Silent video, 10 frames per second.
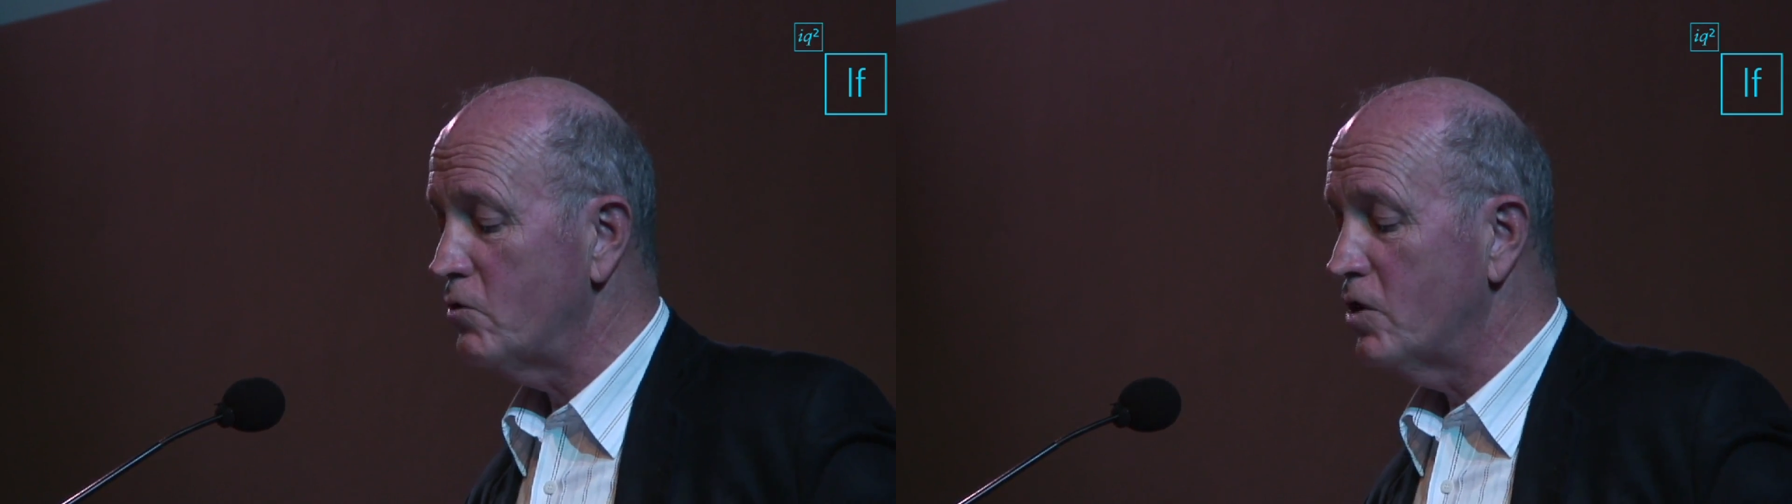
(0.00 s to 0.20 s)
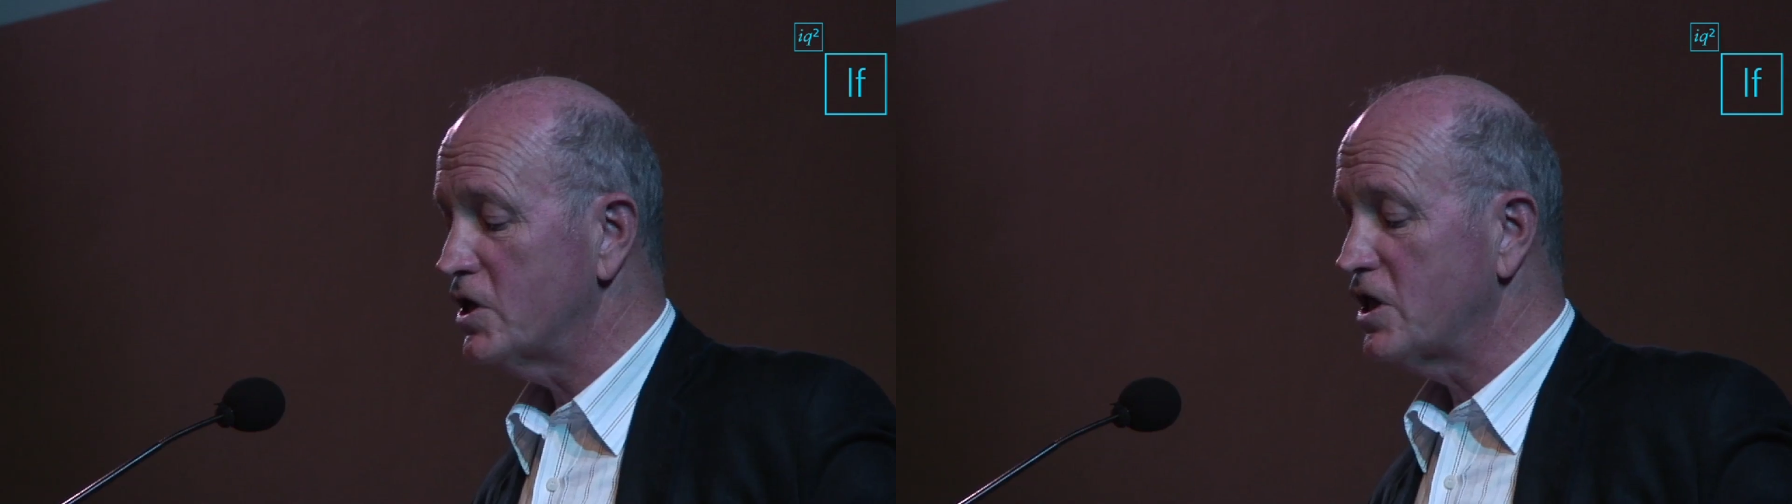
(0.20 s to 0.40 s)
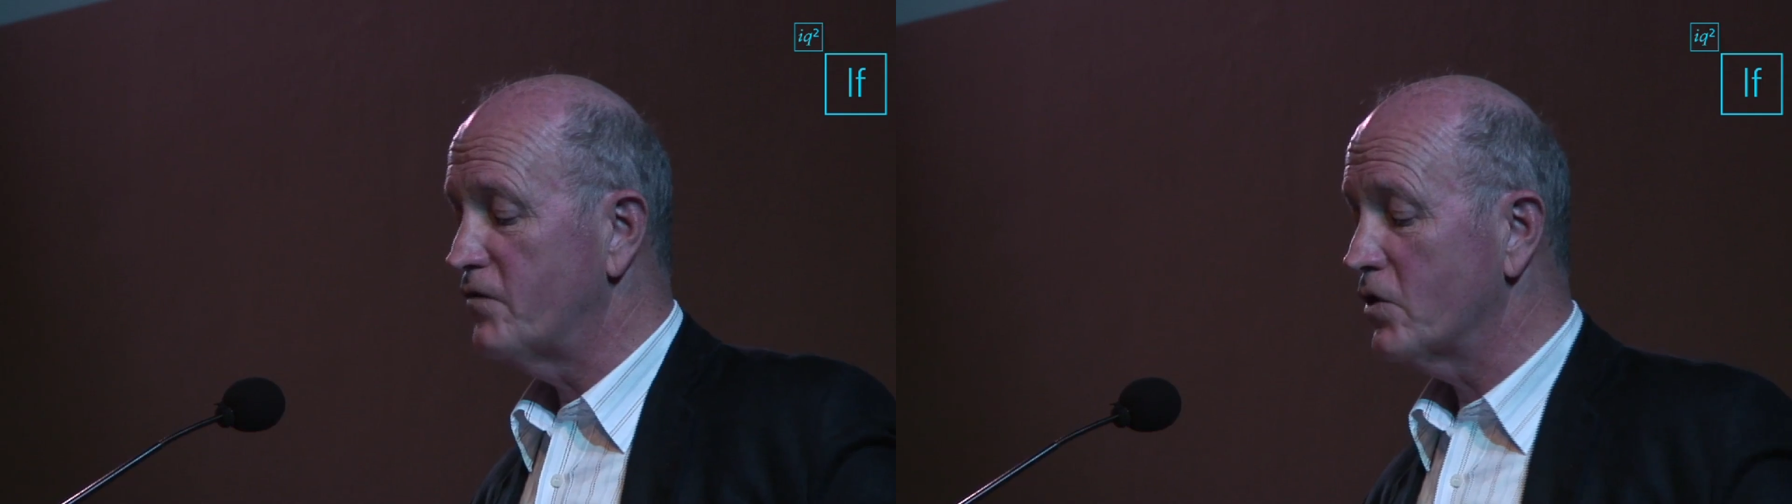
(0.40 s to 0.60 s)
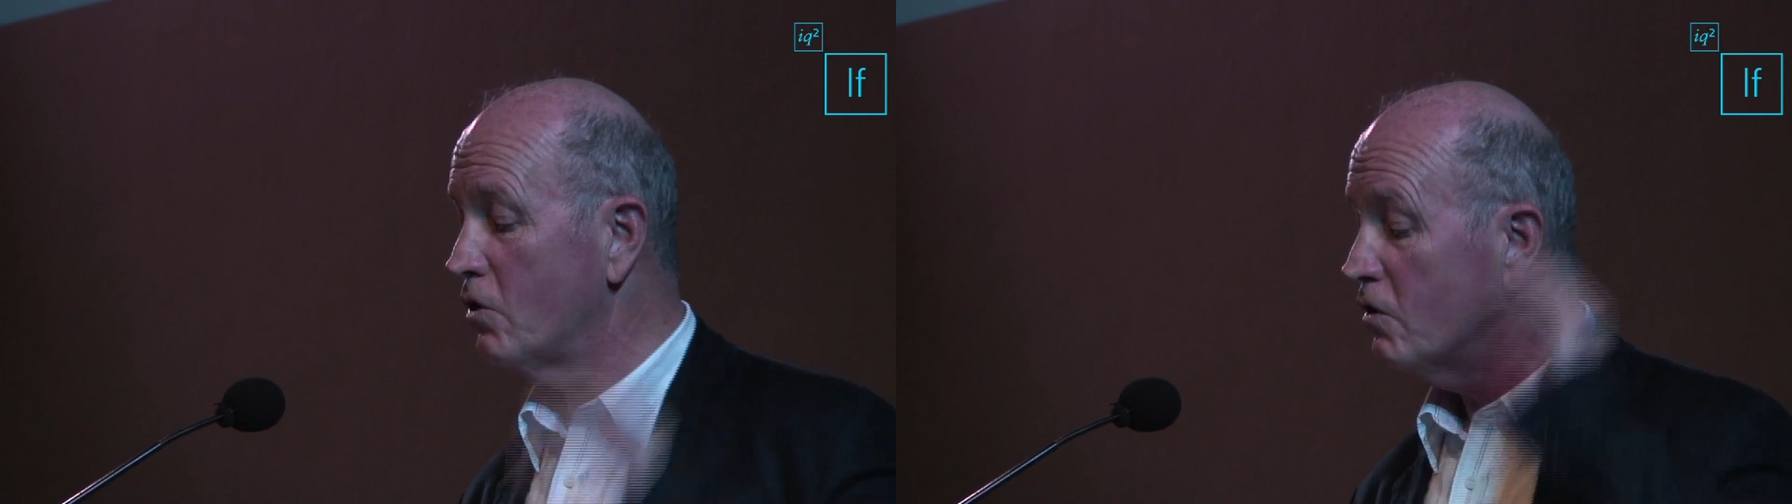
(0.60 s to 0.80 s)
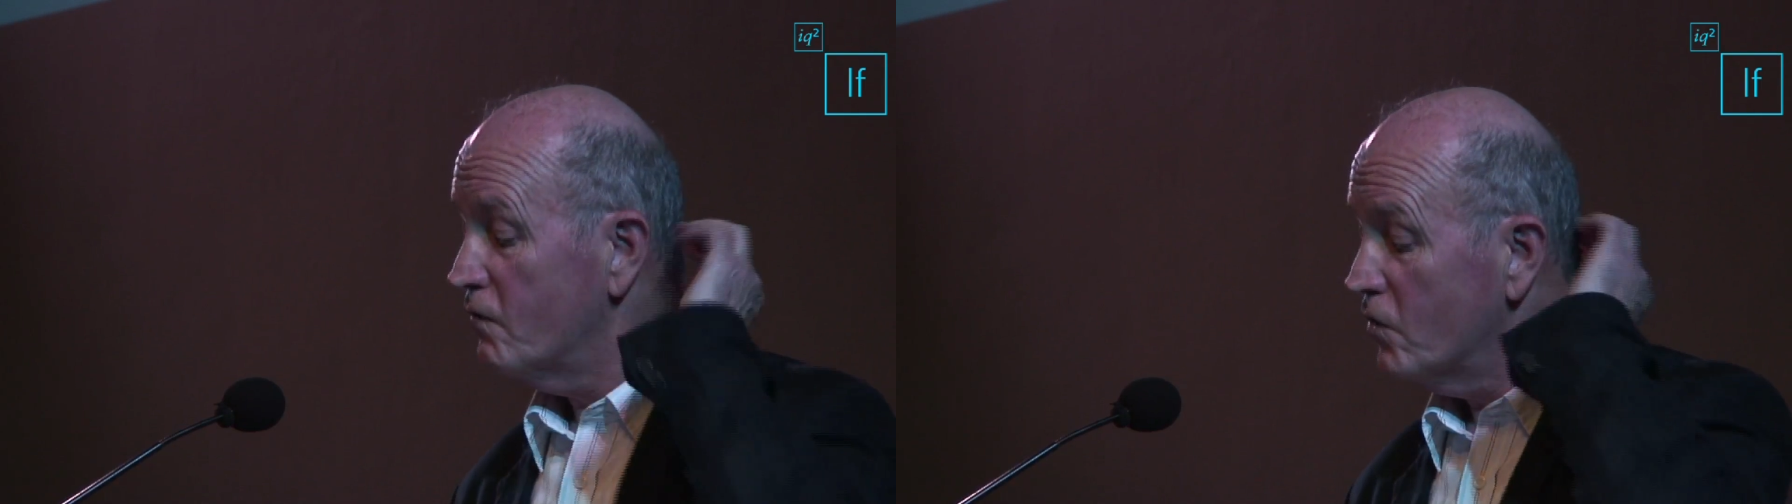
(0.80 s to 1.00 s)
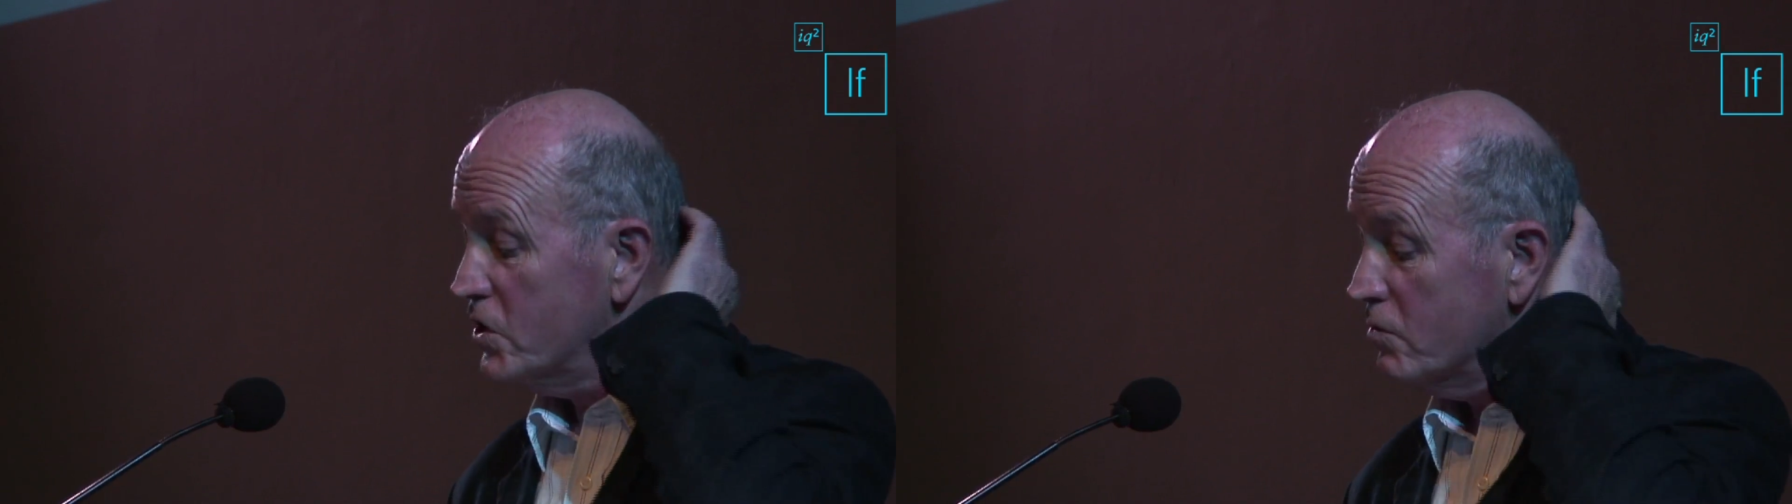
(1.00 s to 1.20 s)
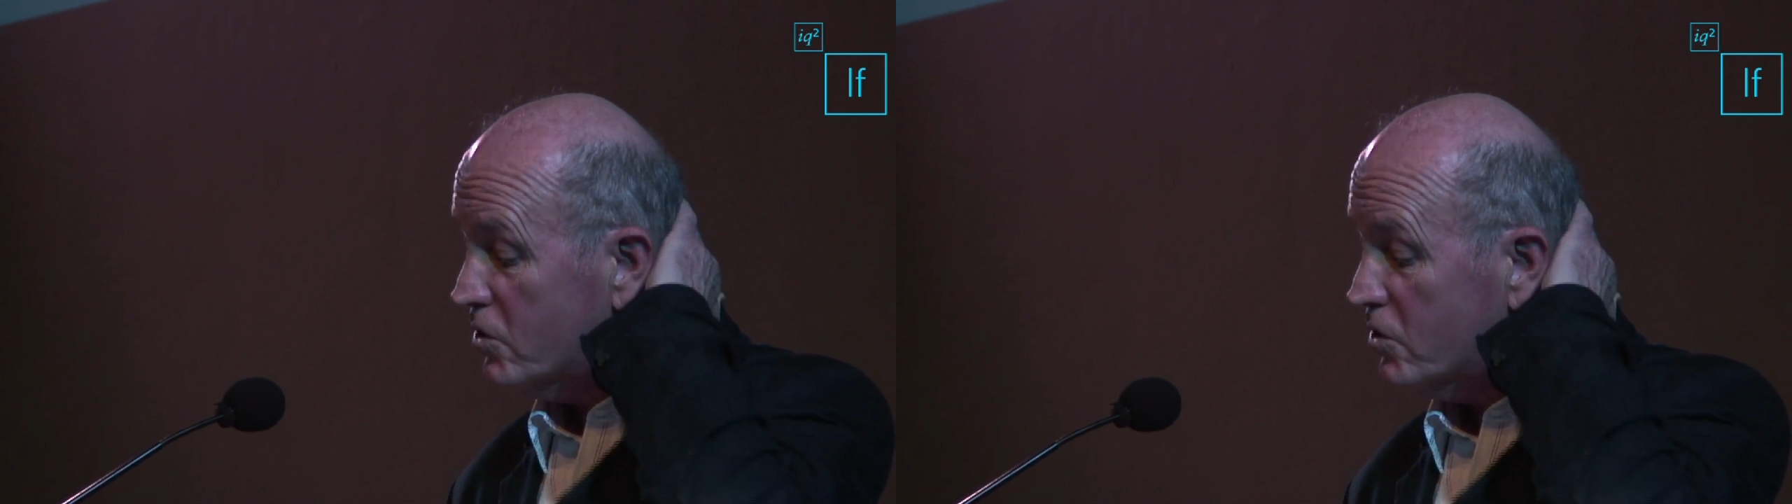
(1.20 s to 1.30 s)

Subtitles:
to ask if the convoys